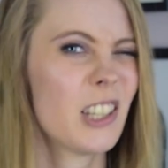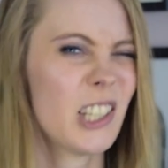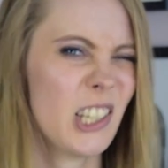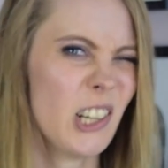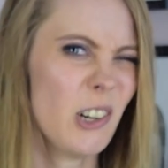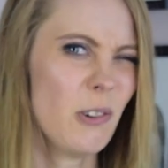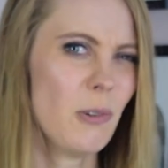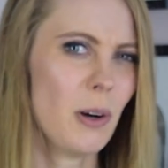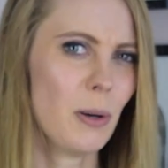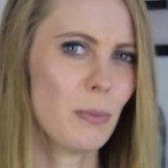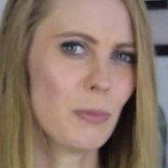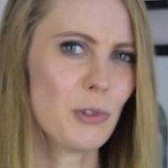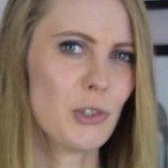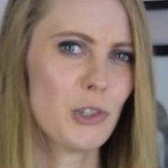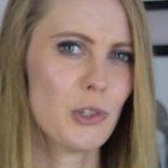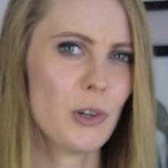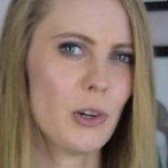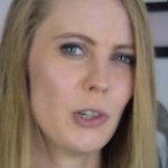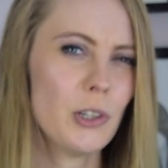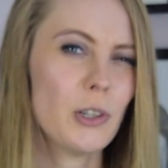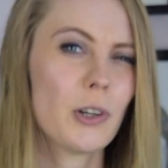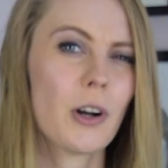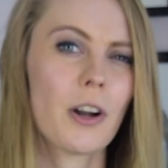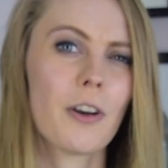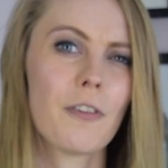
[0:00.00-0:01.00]
so I'm
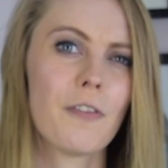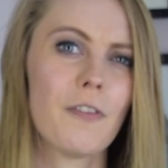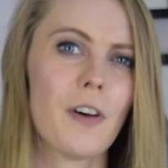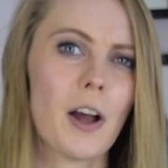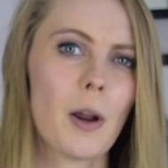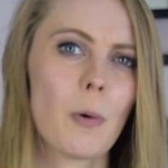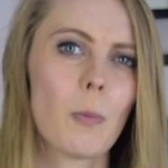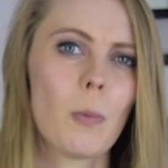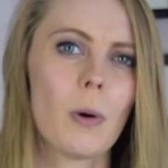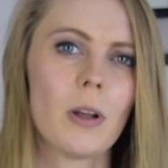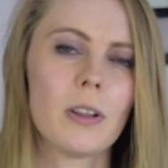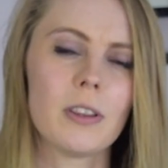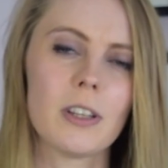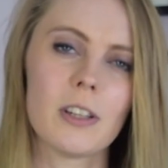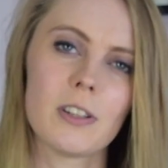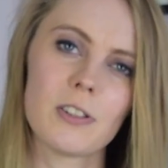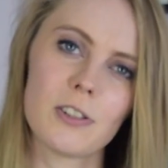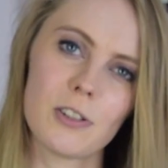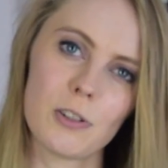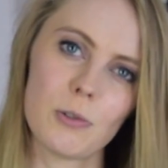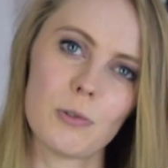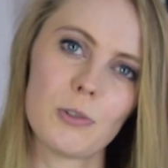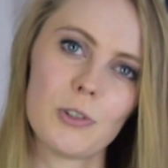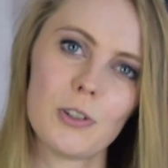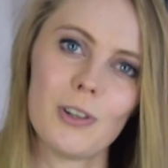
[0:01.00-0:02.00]
sure you're gonna find one that
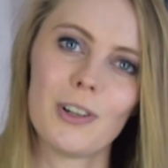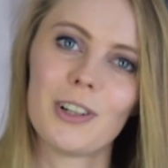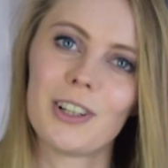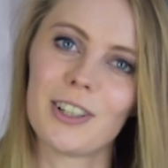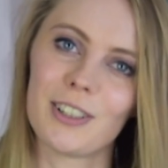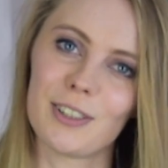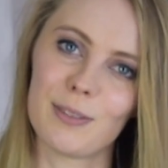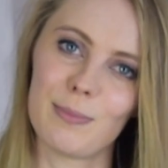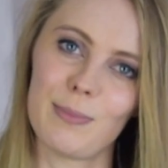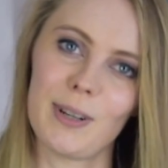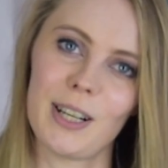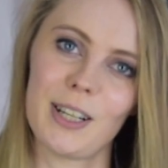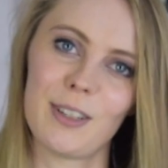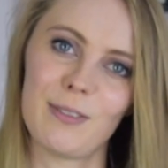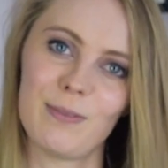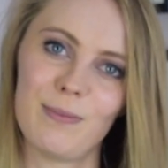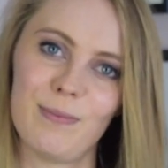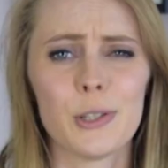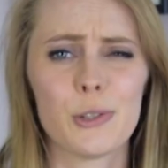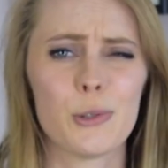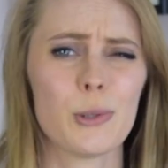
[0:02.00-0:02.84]
suits your cosplay.